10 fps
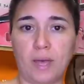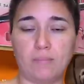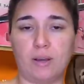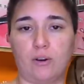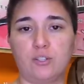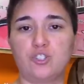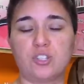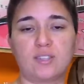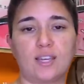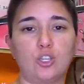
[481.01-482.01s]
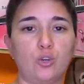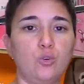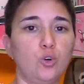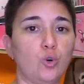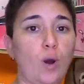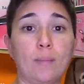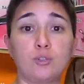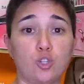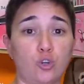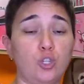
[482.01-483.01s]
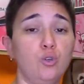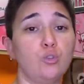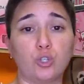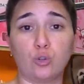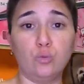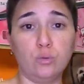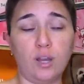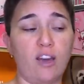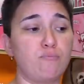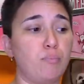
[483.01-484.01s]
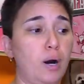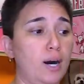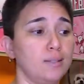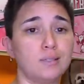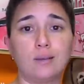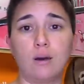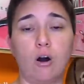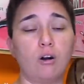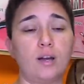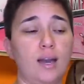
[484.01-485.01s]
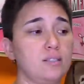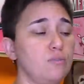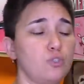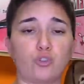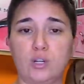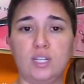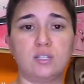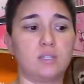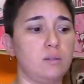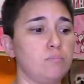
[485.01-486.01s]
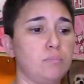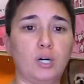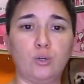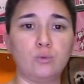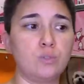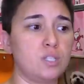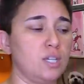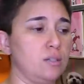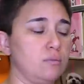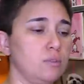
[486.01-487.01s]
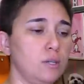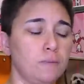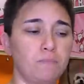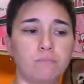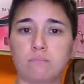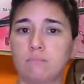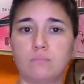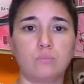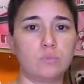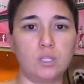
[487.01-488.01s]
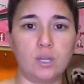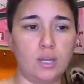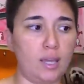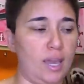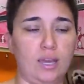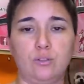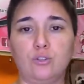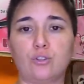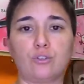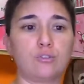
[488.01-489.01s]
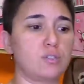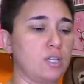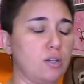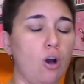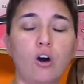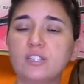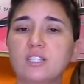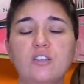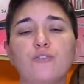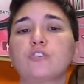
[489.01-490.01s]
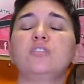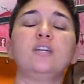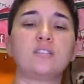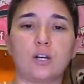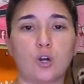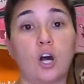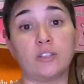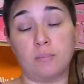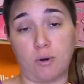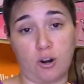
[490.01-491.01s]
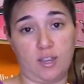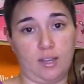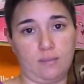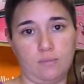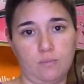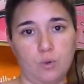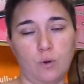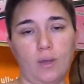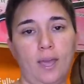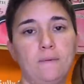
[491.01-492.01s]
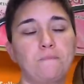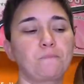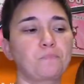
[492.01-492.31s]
pet parents just like you, who I'm sure you do have bought all kinds of treats and bones and antlers and all these different things that are on the market, okay?